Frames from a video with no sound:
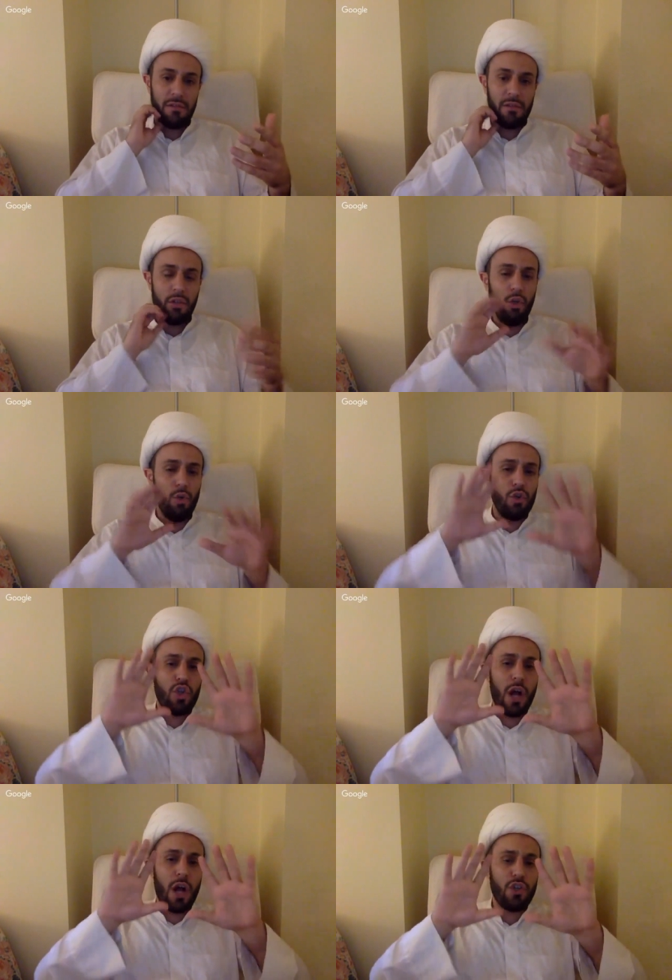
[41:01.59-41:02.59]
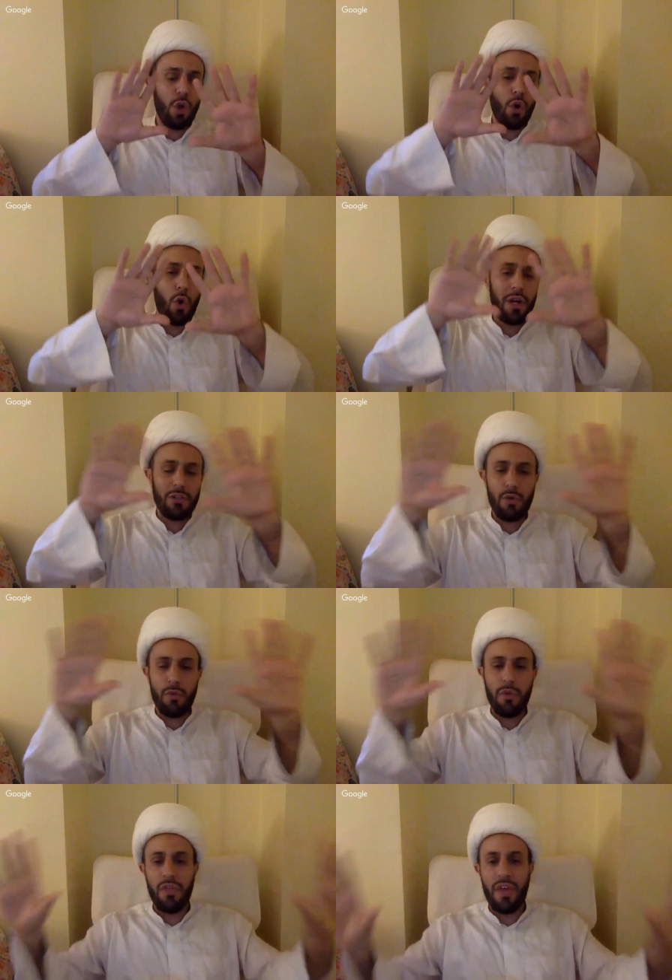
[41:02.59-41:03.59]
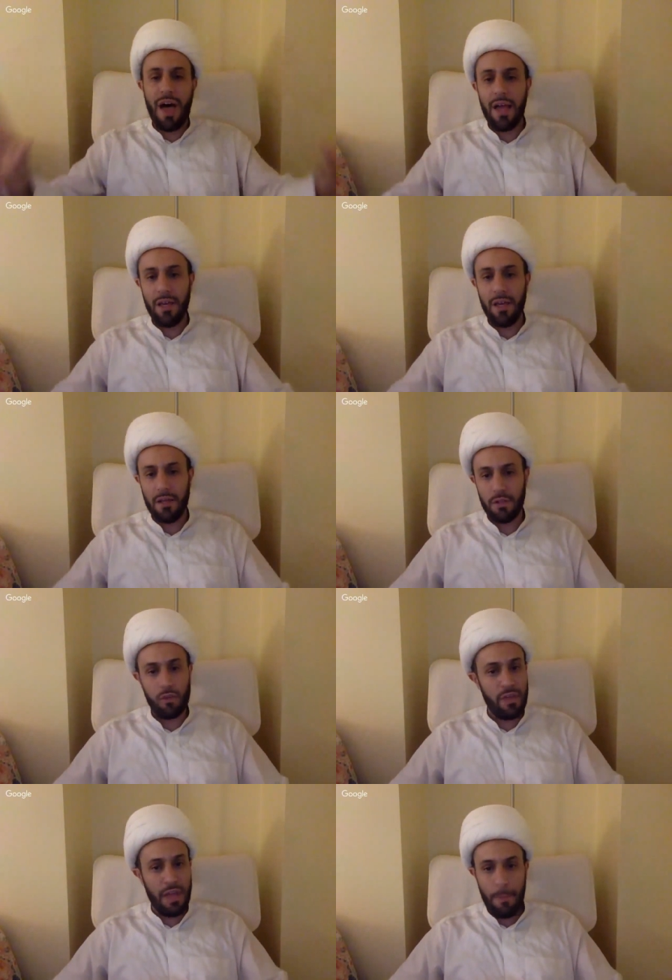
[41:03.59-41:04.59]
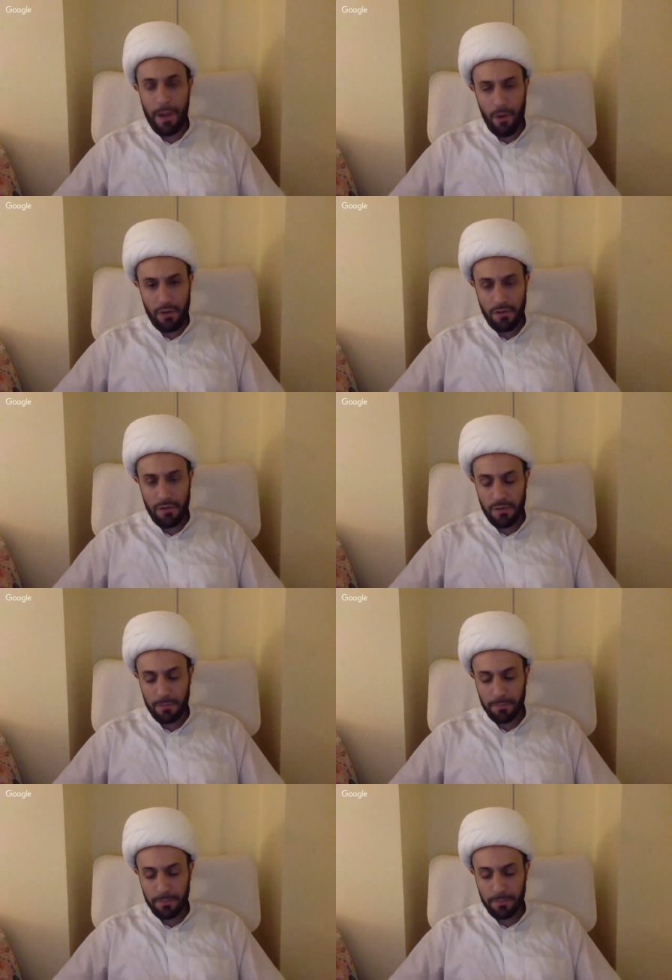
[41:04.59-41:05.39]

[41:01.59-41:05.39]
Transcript: You judge according to the zahir, to the apparent.